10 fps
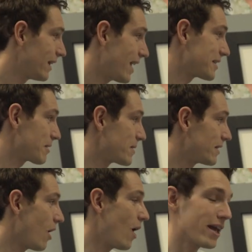That is
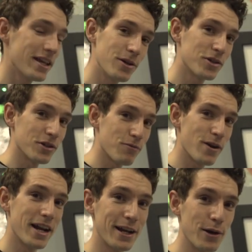something that I used to
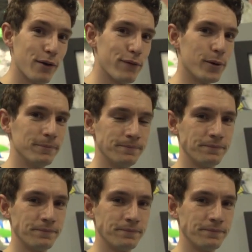really look for.